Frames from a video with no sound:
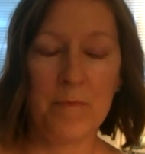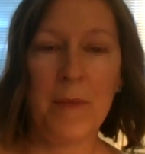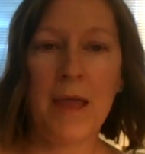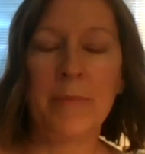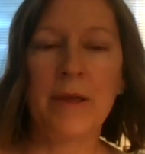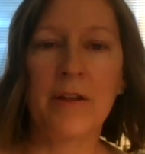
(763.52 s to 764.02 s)

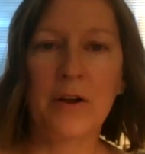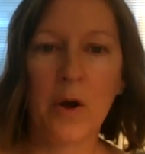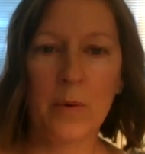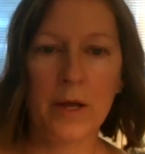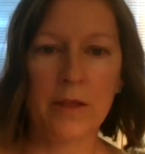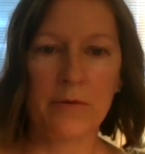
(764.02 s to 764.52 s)
Maybe they're
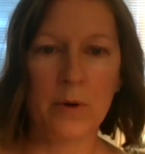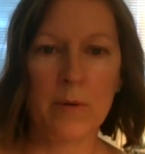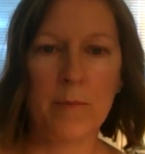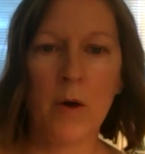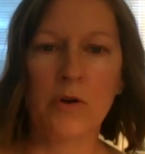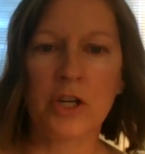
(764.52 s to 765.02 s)
going
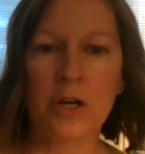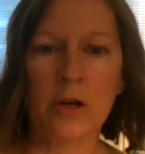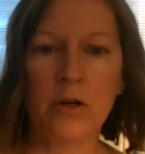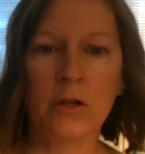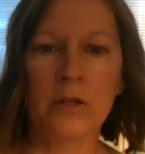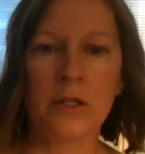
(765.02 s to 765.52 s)
through
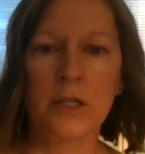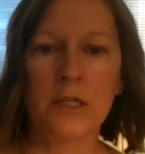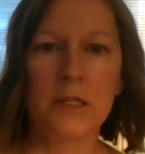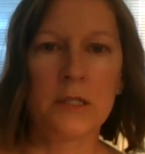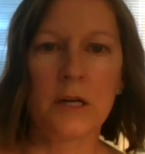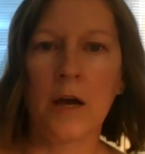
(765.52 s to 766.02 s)
emotional
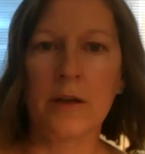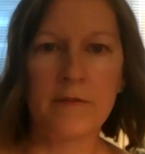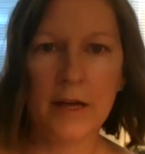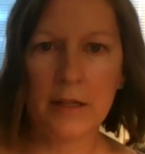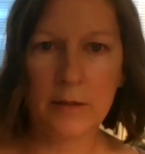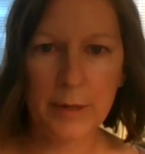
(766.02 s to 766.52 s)

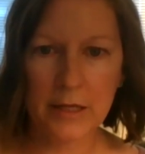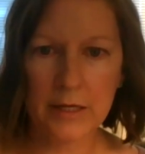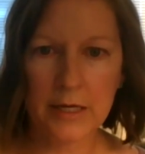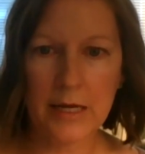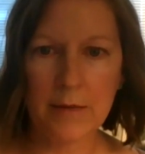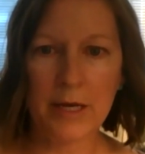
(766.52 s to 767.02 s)

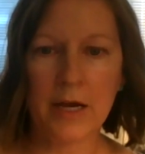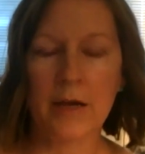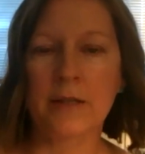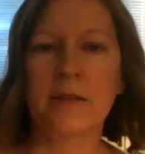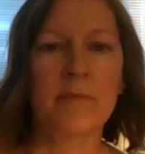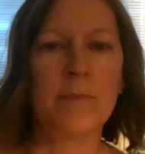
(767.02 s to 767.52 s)
unavailability
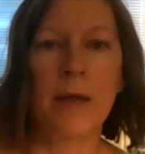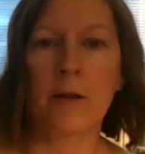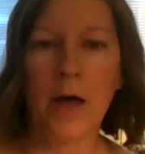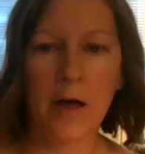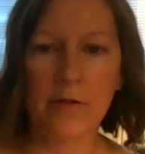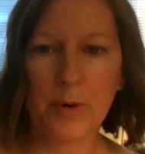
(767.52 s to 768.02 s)
because of
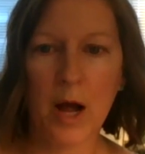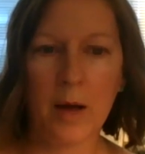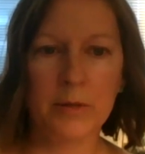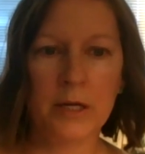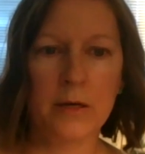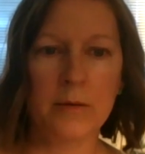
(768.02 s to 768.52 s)
mental health
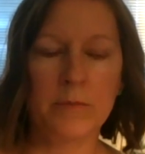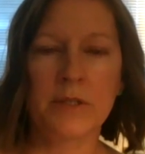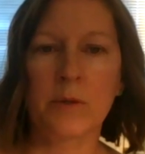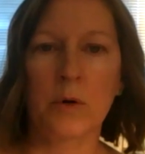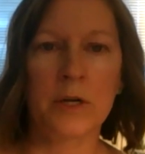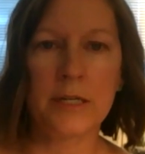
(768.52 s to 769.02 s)

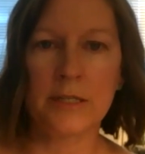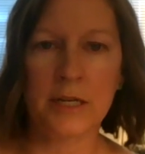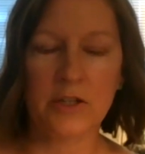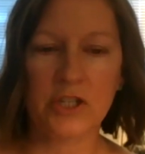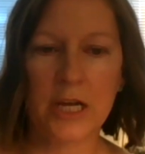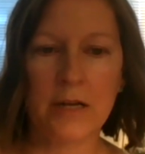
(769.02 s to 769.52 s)
problems or an
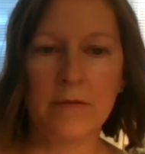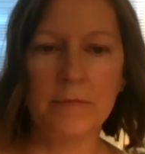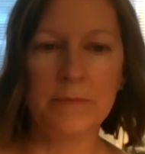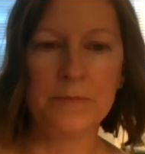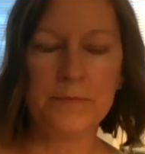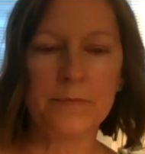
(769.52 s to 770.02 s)
addiction.